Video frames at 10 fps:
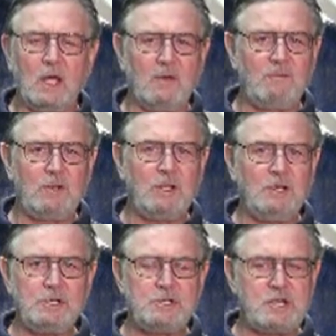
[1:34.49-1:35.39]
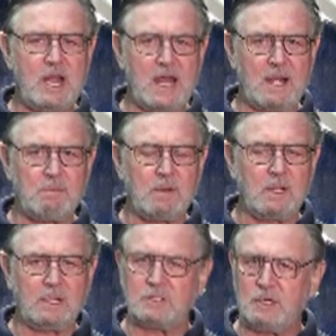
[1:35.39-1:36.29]
if you get in a jam,
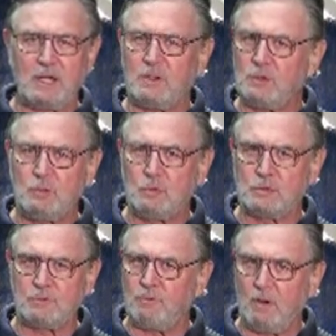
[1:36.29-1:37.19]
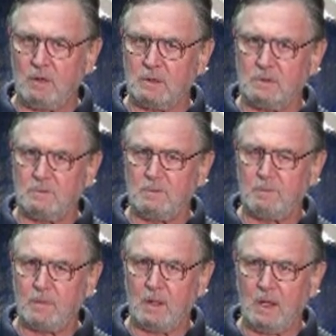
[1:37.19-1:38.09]
it's not the tool's fault.
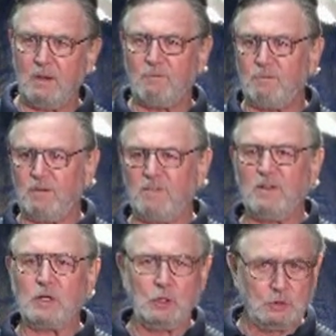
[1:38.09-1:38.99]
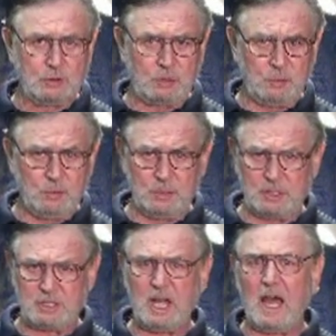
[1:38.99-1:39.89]
If it goes through the
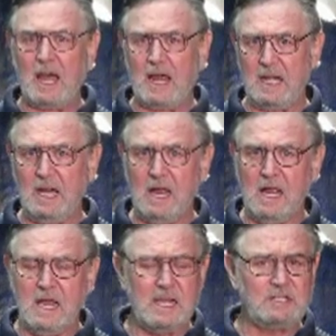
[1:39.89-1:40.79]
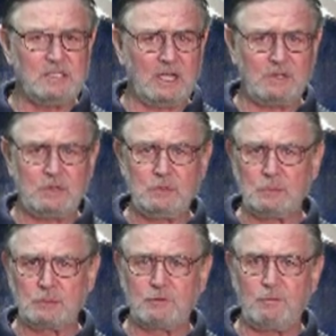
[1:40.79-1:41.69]
side, it's not the
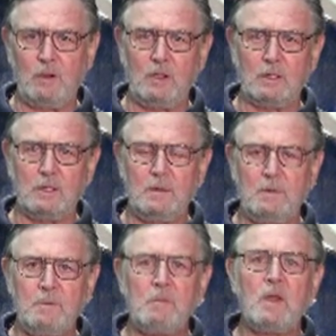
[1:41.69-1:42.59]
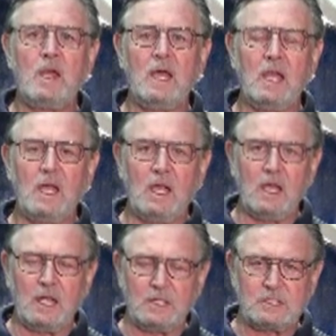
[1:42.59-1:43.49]
tool's fault.
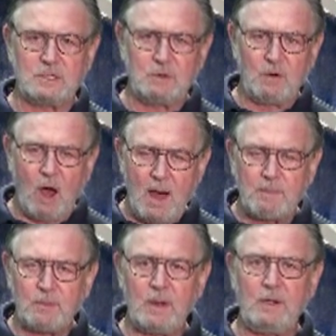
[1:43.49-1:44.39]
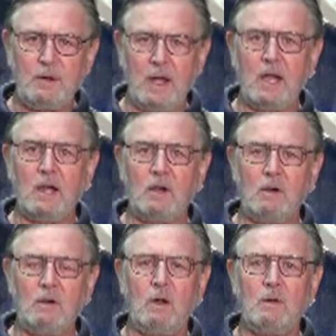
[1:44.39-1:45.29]
It's operator error.
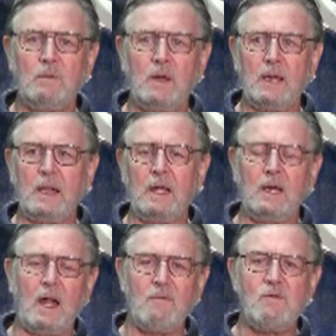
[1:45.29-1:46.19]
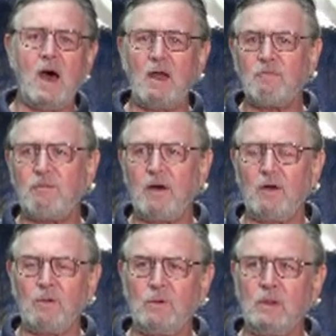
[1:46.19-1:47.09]
And I've not
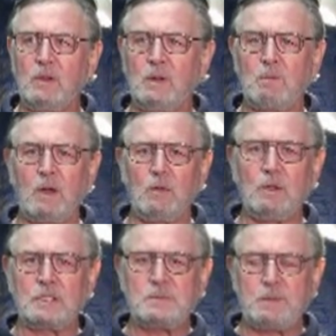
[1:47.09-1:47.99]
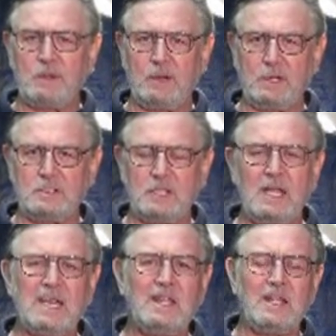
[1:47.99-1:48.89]
found, in my own experience,
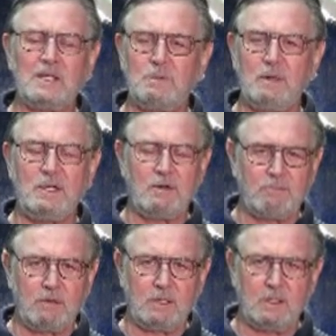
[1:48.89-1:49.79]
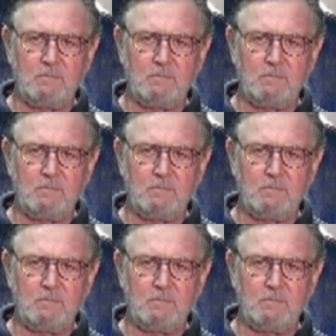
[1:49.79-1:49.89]
anything to be different.